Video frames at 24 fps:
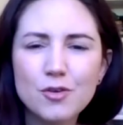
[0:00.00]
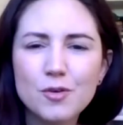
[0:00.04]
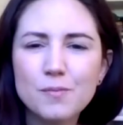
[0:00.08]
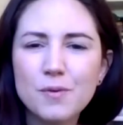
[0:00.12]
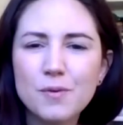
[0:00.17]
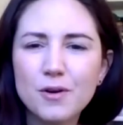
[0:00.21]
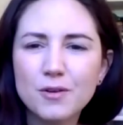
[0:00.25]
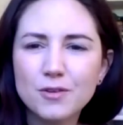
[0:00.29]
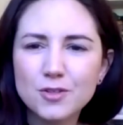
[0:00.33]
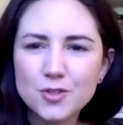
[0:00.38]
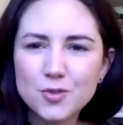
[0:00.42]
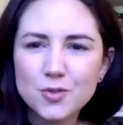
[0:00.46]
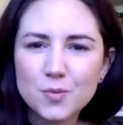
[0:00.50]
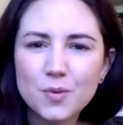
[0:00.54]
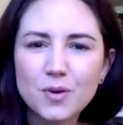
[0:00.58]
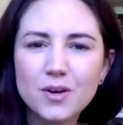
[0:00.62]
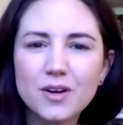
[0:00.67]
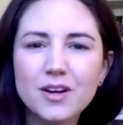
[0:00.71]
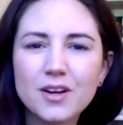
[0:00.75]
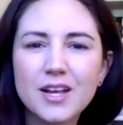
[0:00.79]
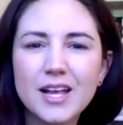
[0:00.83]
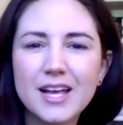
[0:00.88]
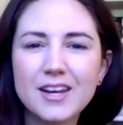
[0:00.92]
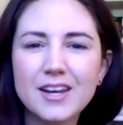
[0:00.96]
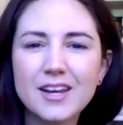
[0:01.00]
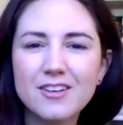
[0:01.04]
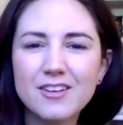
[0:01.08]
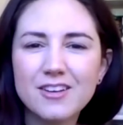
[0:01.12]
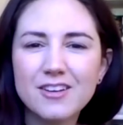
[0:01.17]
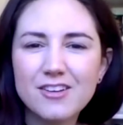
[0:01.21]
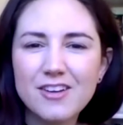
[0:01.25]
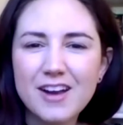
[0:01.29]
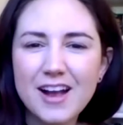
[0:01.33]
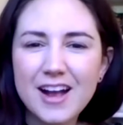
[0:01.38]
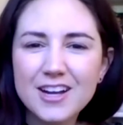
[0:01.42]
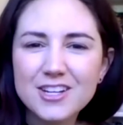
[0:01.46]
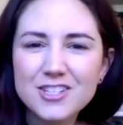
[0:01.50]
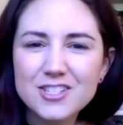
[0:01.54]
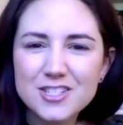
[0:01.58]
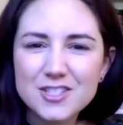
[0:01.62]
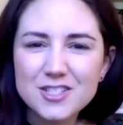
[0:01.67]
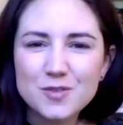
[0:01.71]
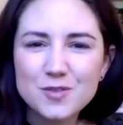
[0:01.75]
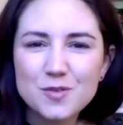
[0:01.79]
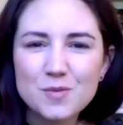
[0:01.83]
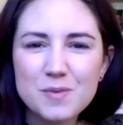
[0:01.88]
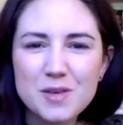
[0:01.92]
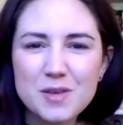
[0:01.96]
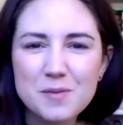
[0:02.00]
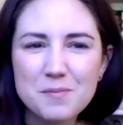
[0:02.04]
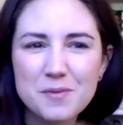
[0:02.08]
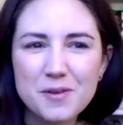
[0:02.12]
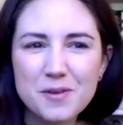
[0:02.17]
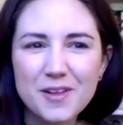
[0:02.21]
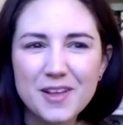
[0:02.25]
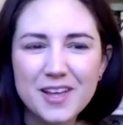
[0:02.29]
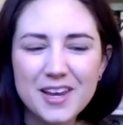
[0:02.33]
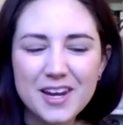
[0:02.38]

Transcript: approach work and your interactions with people.